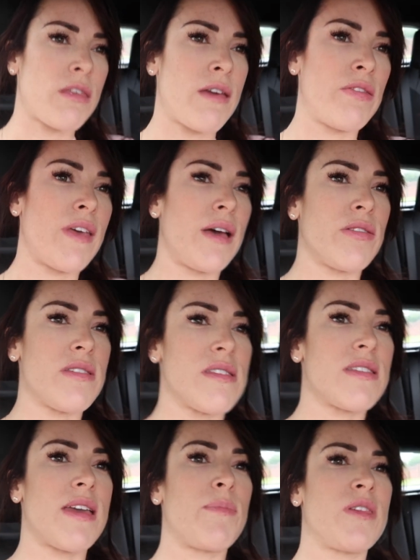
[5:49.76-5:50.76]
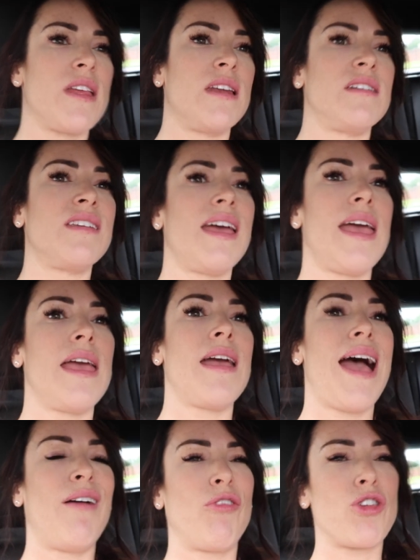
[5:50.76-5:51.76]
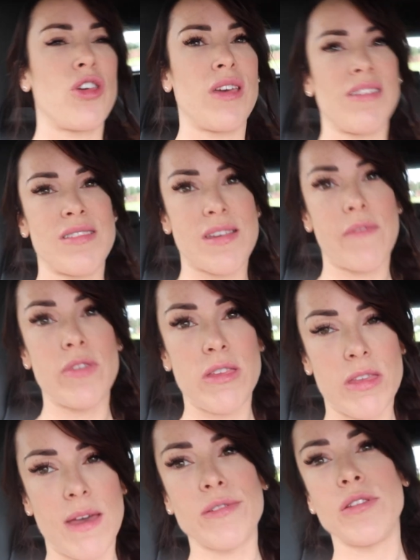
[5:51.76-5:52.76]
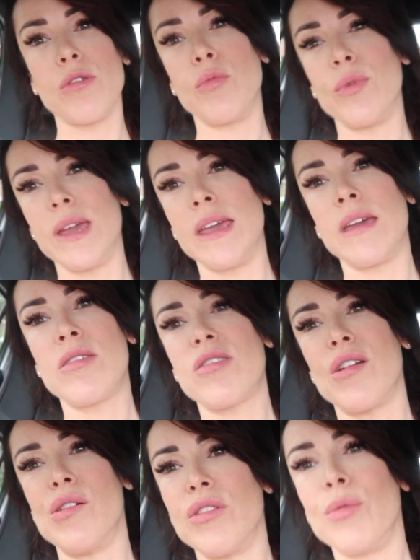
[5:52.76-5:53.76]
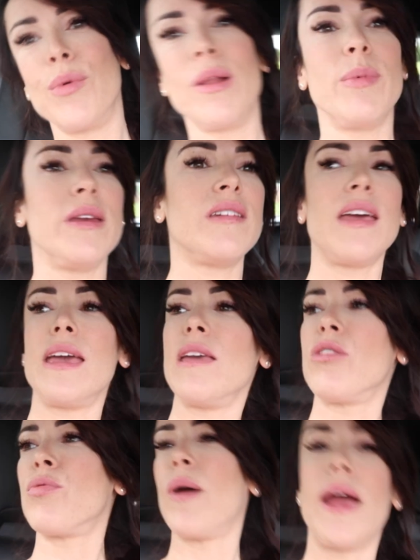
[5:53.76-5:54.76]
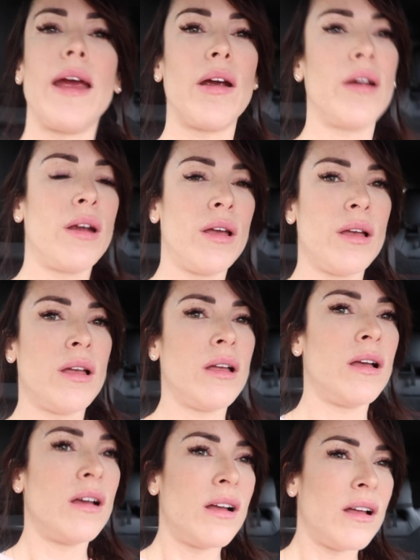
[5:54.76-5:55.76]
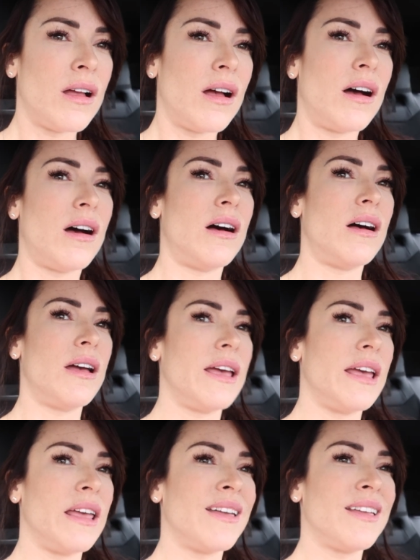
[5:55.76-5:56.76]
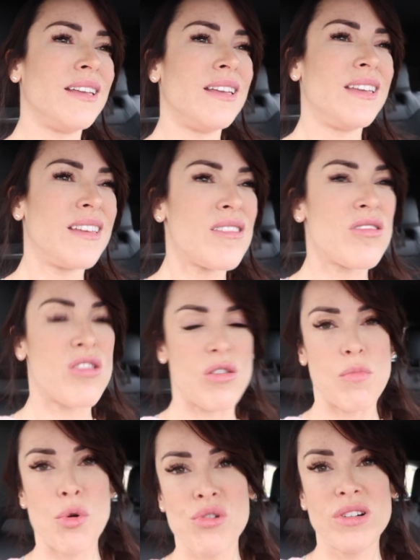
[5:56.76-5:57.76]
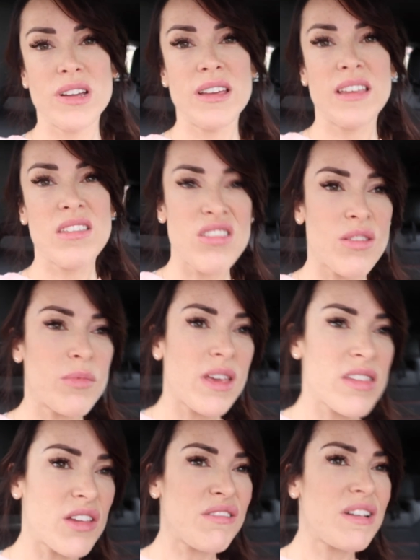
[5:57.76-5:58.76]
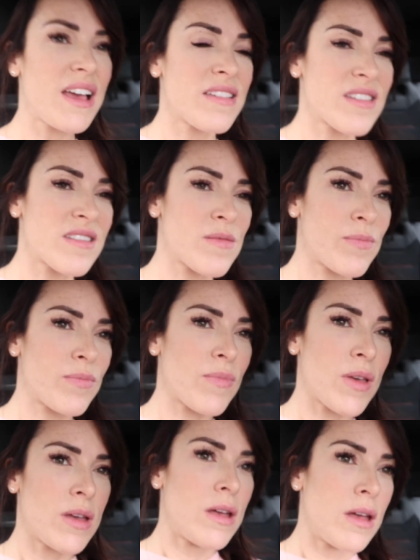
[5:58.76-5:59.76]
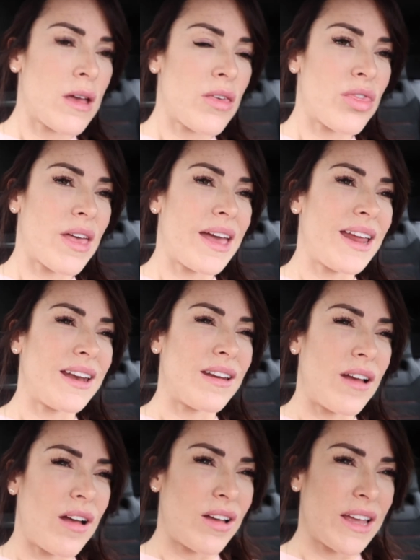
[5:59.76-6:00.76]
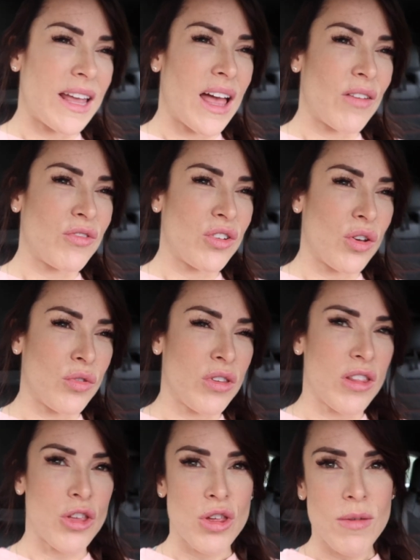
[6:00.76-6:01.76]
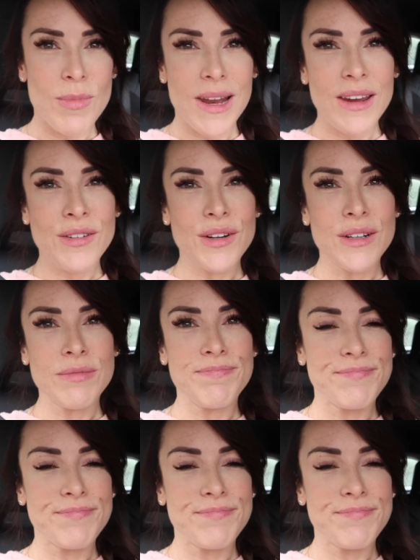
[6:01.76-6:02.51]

10,000 steps in a day, averaging 70,000 a week. So there will be days where I do more and some days I do less. Then I have to go to the gym later.